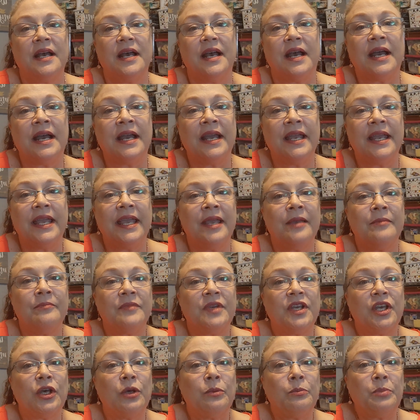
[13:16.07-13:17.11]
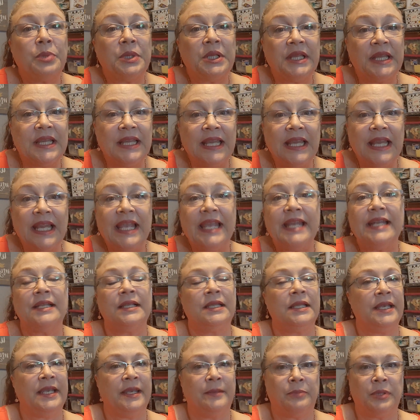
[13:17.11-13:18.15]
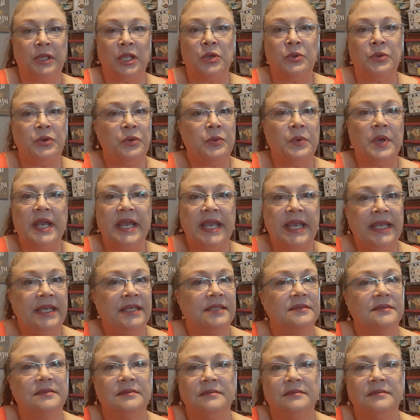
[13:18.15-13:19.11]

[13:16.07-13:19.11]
I am completely blown away